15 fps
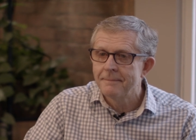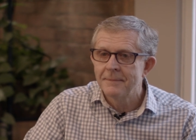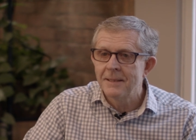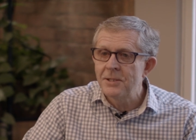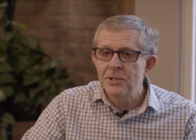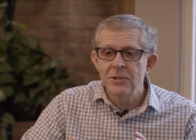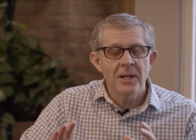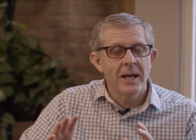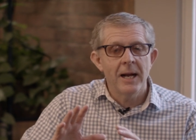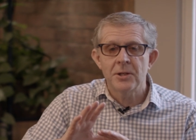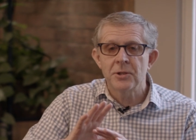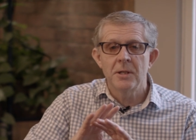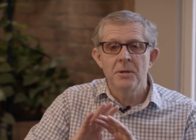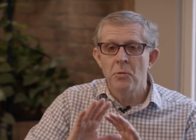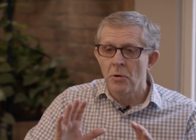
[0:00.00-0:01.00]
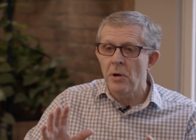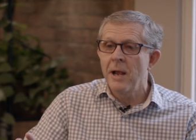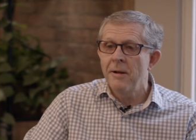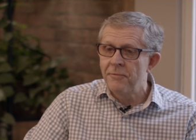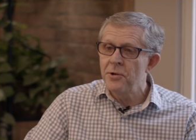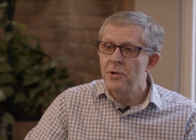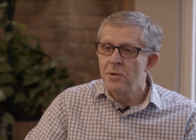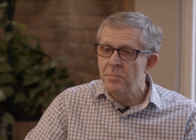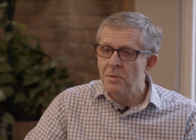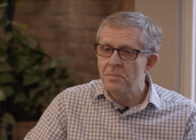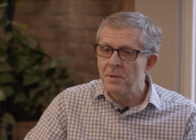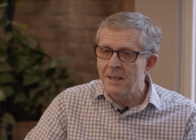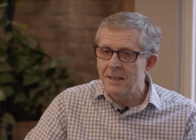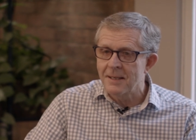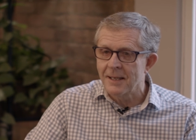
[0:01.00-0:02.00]
This is actually what every human
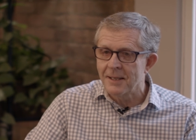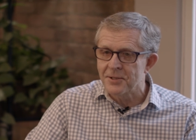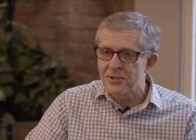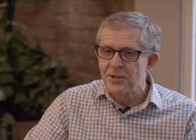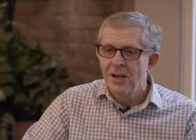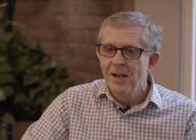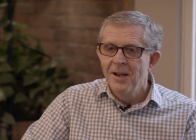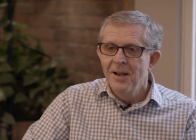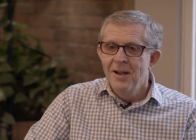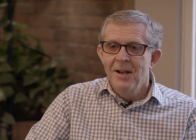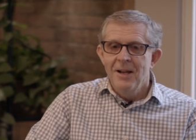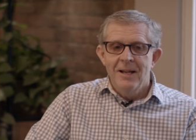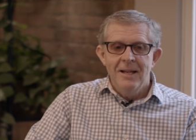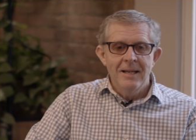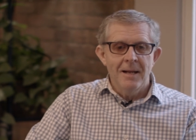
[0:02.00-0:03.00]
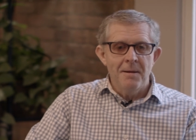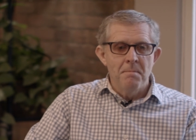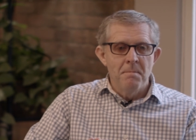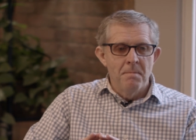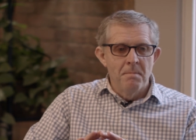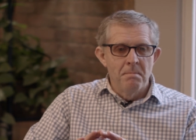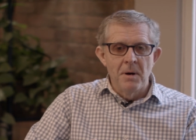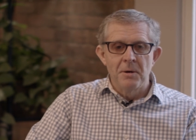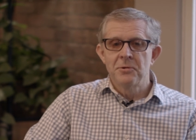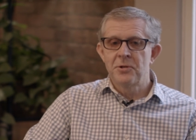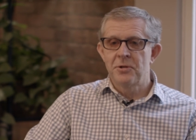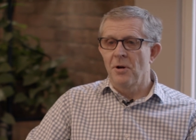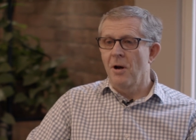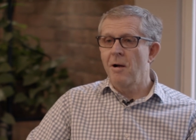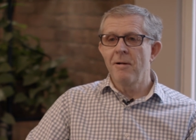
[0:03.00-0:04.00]
being does. Yet
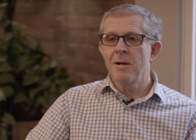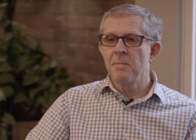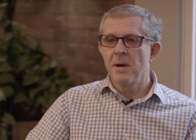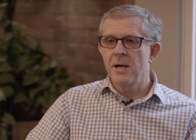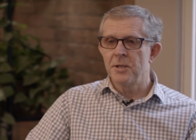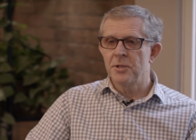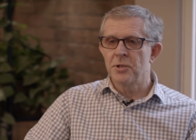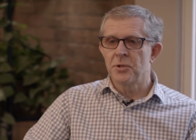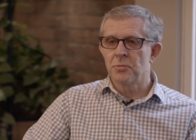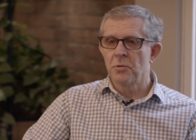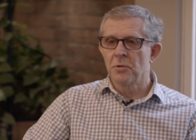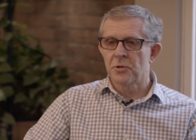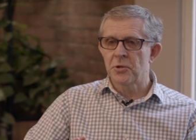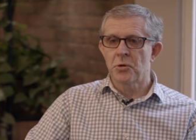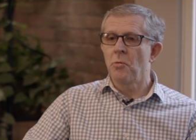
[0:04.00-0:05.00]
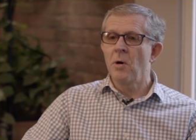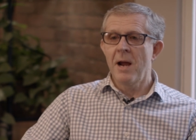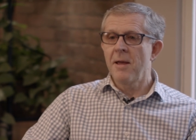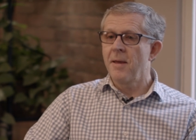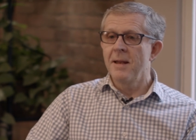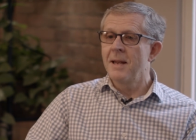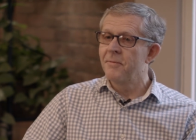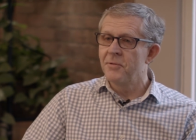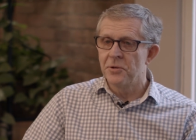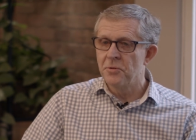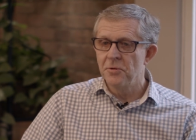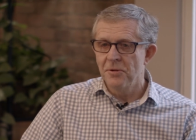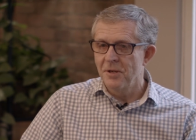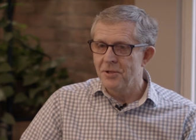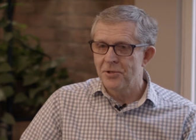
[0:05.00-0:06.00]
most hiring managers will swear they never
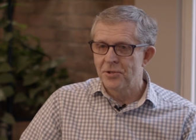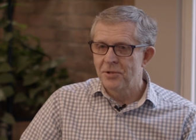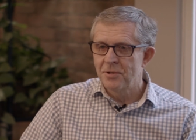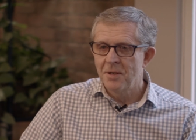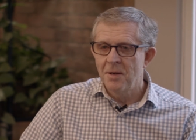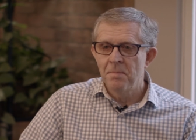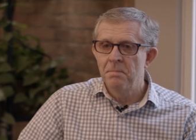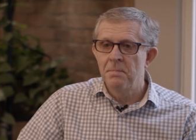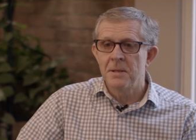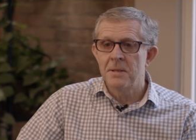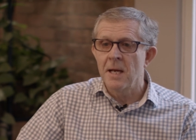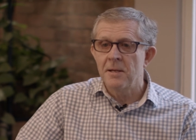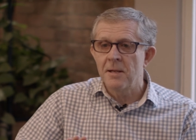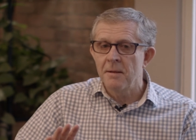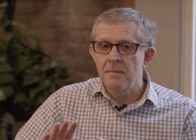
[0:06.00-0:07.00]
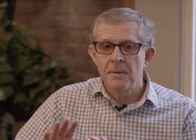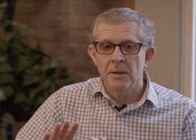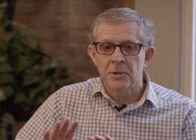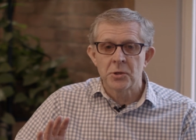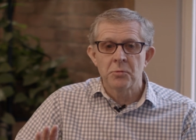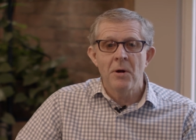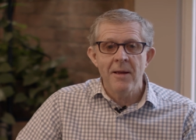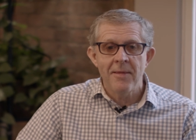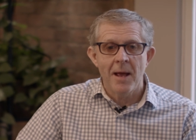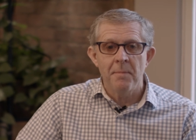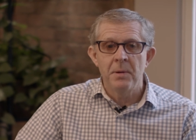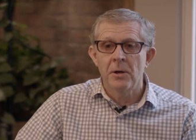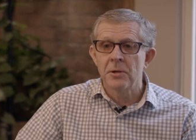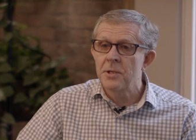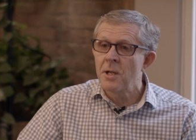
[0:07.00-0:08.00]
do this, but they, they'll swear that
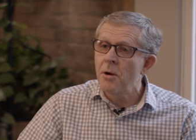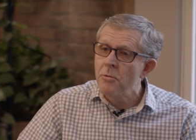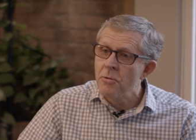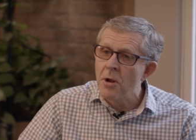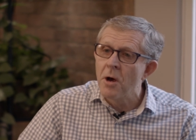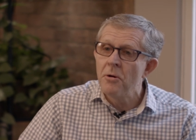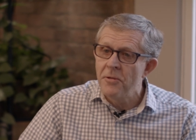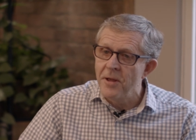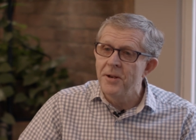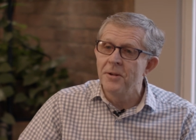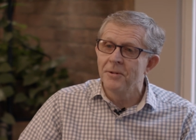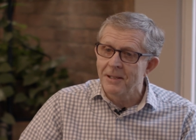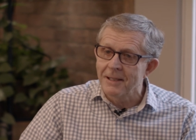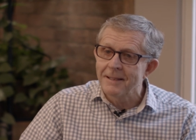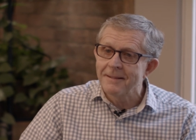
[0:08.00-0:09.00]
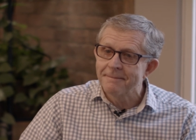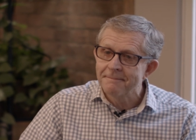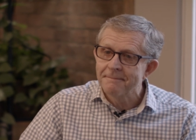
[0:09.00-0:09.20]
because they don't know they're doing it.